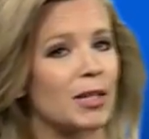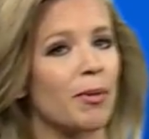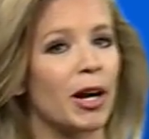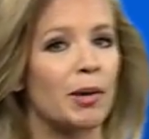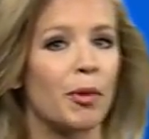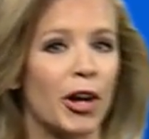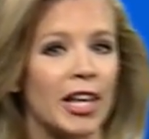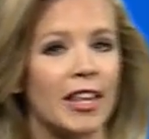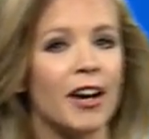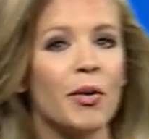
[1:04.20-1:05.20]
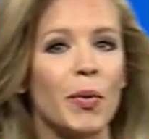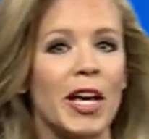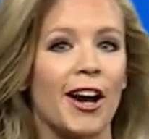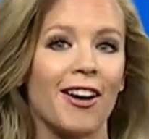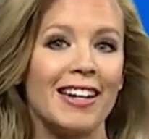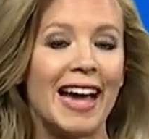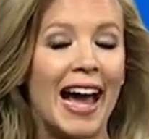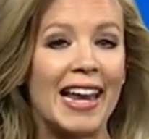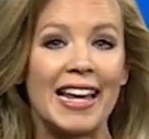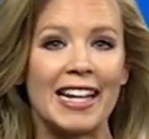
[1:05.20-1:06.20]
tomorrow morning, though, we are
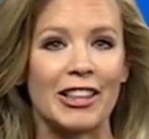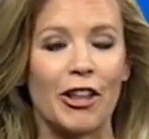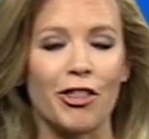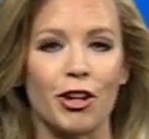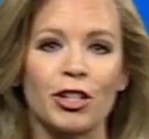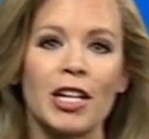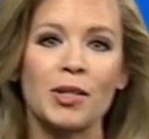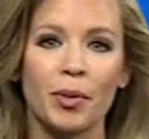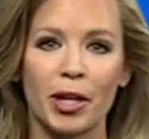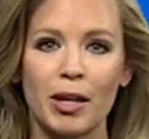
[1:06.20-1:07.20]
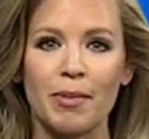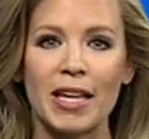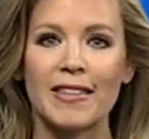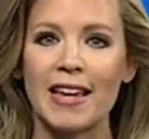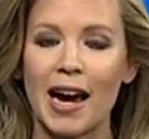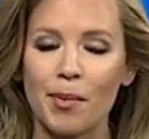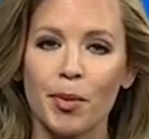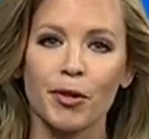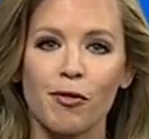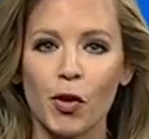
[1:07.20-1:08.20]
not hitting the 30s. We're going to be in the
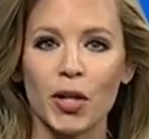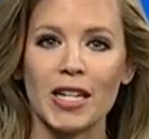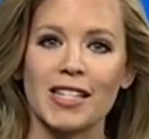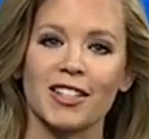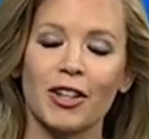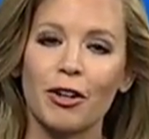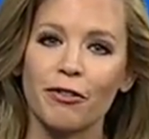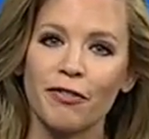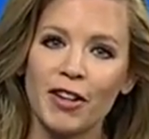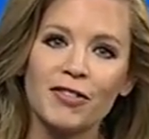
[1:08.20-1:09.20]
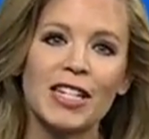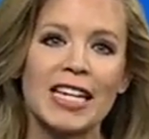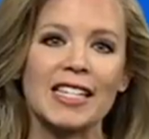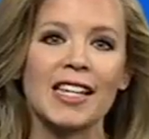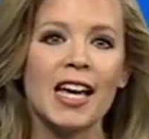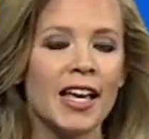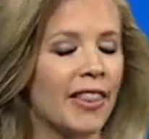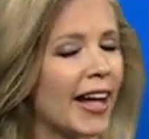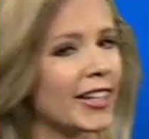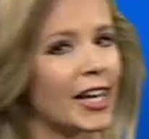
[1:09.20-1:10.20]
upper 40s, low 50s.
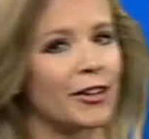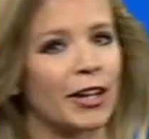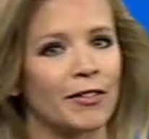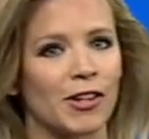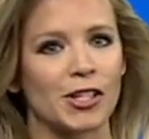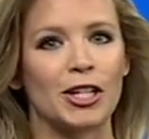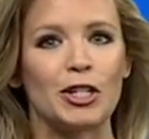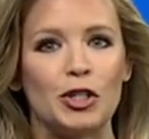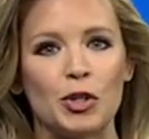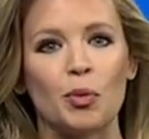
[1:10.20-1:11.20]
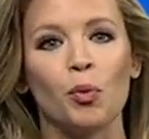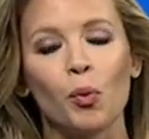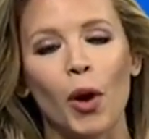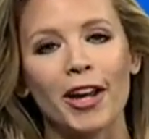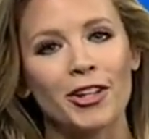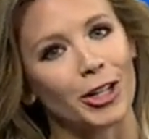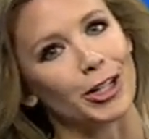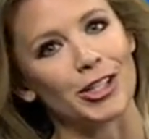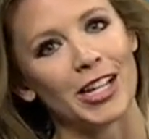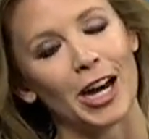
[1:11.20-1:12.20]
That cloud cover is going to do
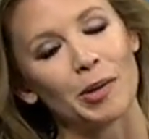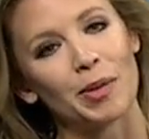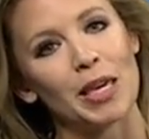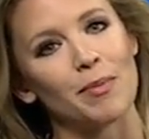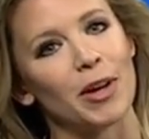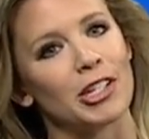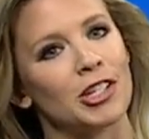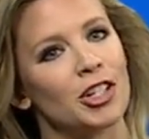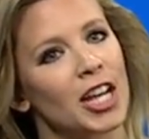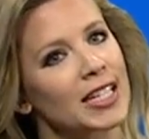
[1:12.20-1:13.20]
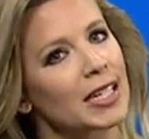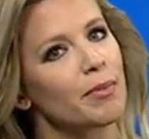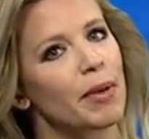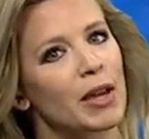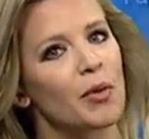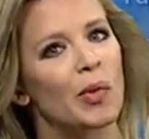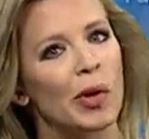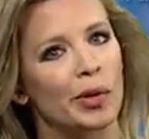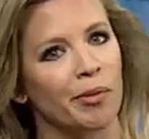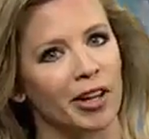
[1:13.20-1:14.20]
wonders to help keep us just a bit
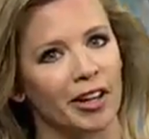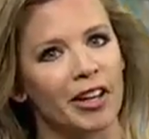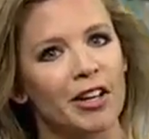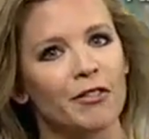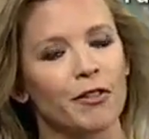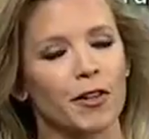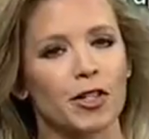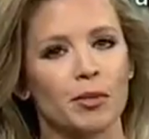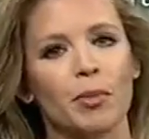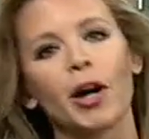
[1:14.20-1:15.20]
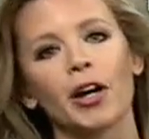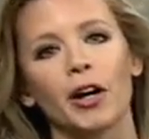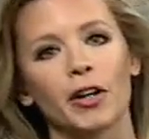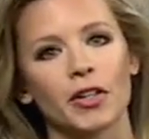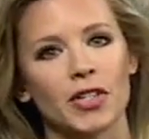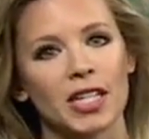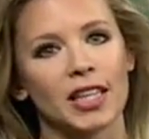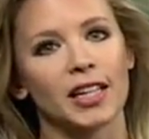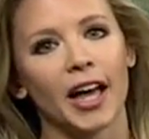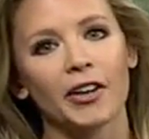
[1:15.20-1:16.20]
warmer for tomorrow. You'll see the
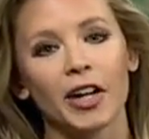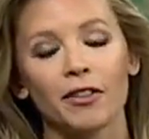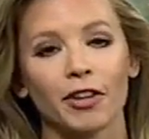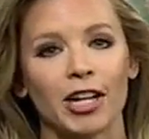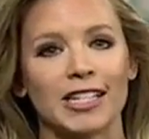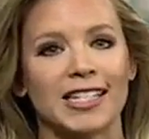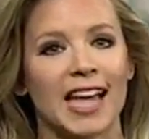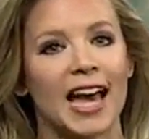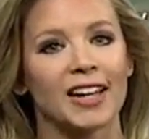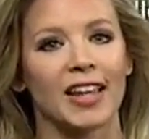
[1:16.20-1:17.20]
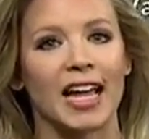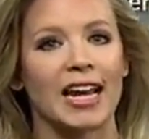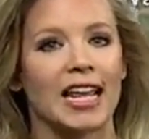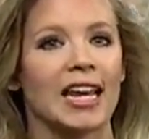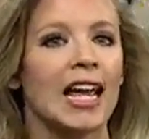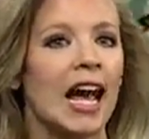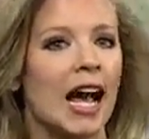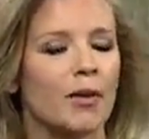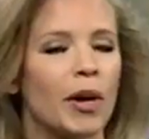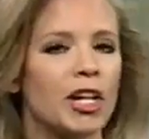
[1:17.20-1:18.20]
cloud cover on satellite, and
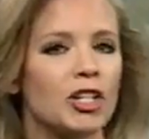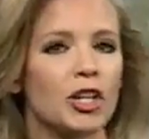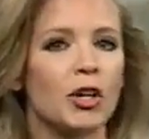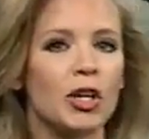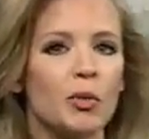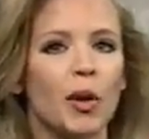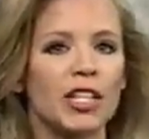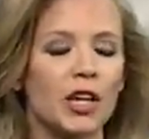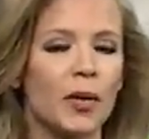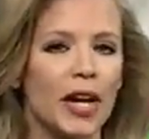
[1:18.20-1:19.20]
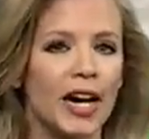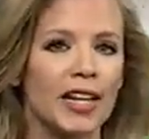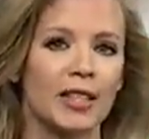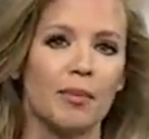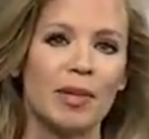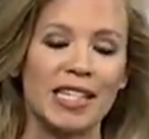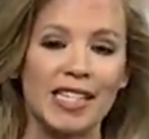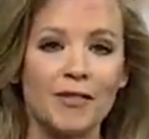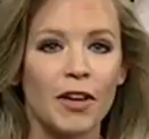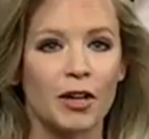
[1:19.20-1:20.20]
I want to show you what's going on in the
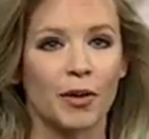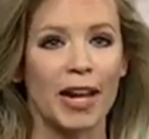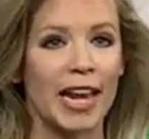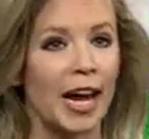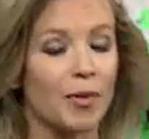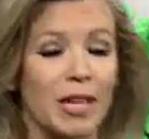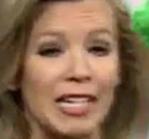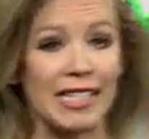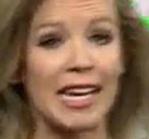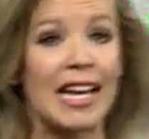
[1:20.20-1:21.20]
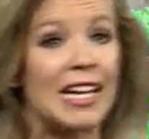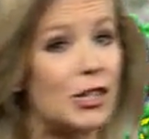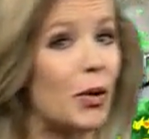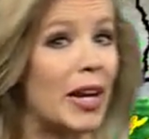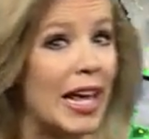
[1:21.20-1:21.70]
Pacific right now because it is going